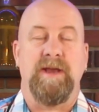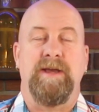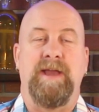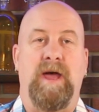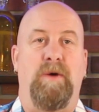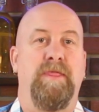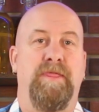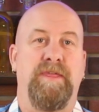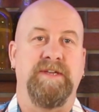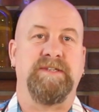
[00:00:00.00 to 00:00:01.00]
Now,
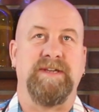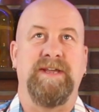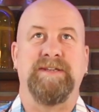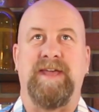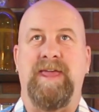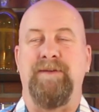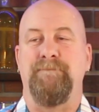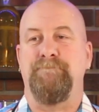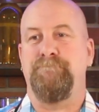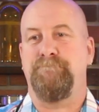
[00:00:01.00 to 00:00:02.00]
this is a
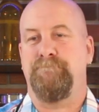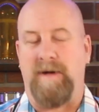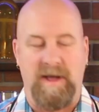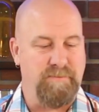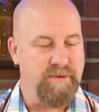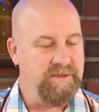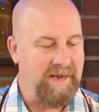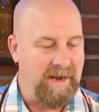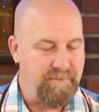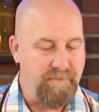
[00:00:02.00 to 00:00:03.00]
vibrant
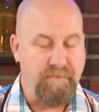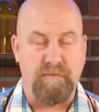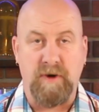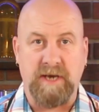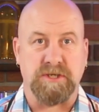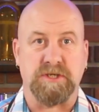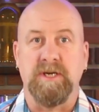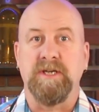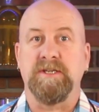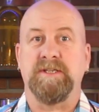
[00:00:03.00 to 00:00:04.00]
and fresh
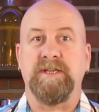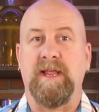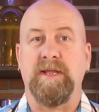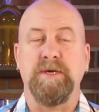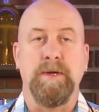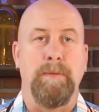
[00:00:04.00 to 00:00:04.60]
salad